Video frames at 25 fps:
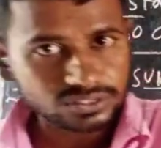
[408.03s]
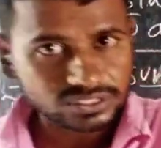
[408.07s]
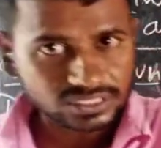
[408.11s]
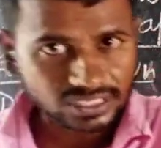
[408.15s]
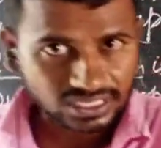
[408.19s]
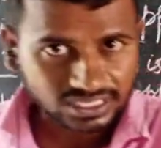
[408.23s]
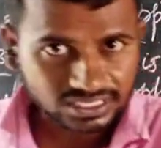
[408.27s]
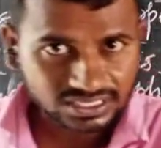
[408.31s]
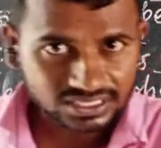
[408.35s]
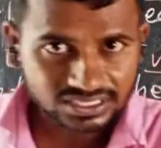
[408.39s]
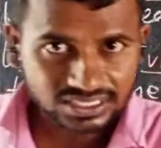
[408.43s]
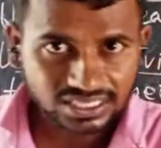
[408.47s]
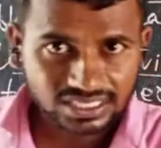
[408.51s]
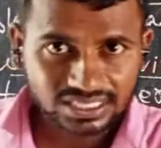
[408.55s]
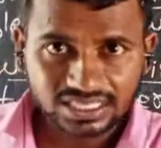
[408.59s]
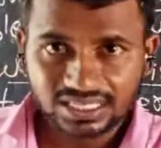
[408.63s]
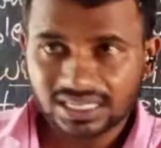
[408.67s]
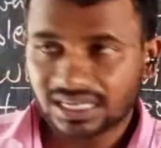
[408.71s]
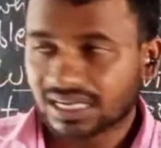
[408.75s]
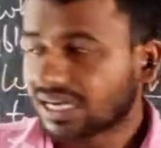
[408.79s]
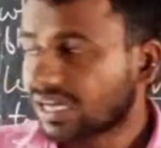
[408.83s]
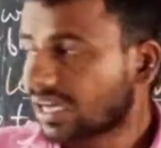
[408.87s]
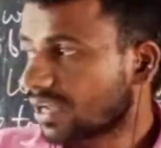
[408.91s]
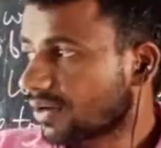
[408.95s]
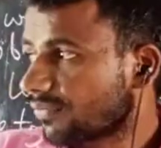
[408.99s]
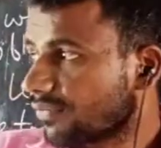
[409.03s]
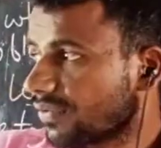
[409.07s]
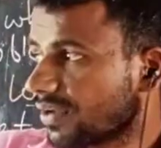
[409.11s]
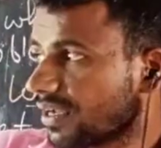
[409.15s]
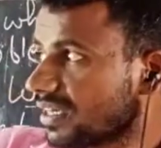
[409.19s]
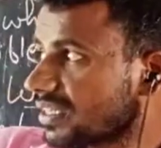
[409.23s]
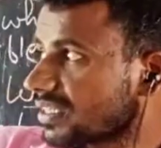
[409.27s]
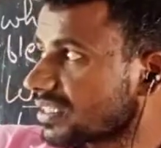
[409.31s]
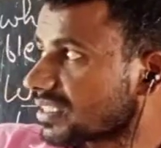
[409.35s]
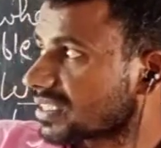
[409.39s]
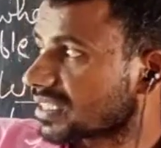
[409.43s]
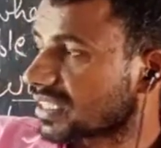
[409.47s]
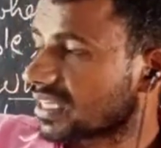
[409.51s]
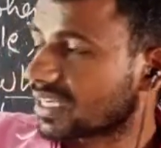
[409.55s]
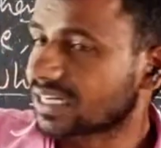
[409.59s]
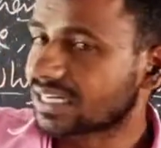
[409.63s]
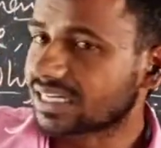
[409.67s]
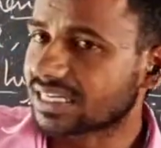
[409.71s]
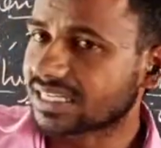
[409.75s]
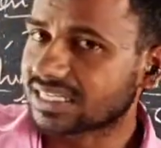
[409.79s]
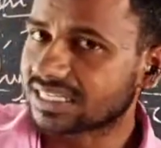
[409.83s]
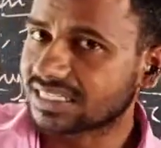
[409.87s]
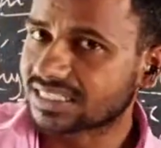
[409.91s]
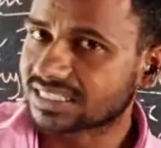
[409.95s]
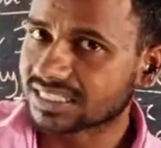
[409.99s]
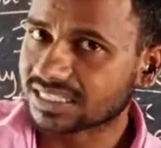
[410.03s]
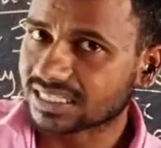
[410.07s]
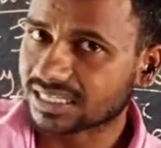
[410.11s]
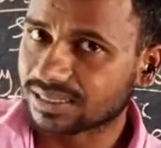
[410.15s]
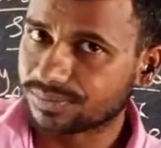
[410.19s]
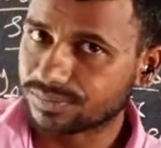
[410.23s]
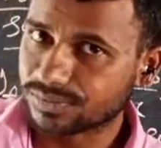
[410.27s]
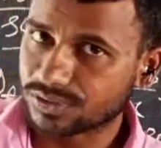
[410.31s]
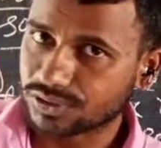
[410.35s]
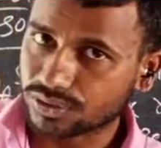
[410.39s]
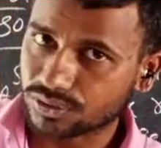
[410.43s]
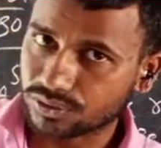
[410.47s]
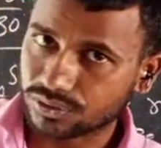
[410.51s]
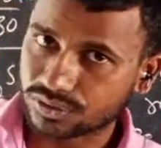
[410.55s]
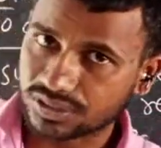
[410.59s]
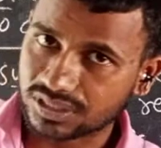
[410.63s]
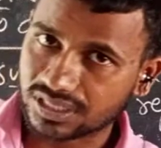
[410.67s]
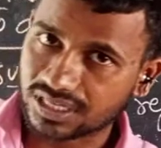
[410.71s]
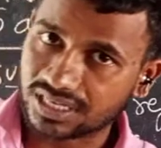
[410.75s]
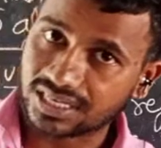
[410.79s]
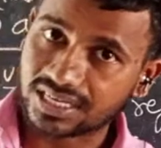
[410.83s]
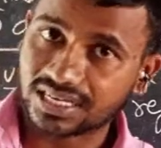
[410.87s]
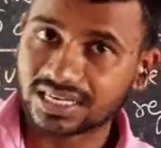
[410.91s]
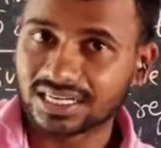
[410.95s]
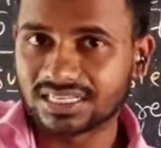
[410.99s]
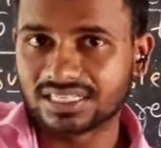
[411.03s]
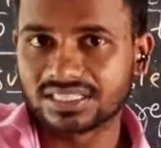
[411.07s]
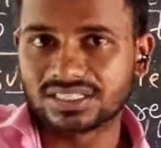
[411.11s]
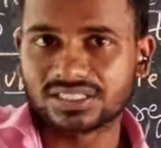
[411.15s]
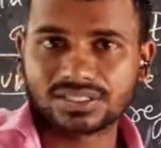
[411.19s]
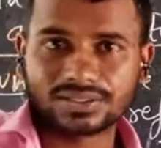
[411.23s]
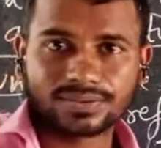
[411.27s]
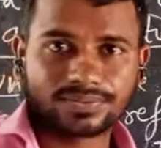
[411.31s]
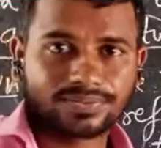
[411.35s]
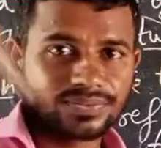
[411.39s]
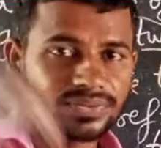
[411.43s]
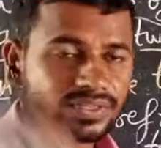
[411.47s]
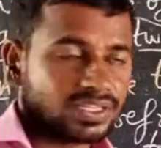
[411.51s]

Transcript: sunset or when sun is comes to sunrise.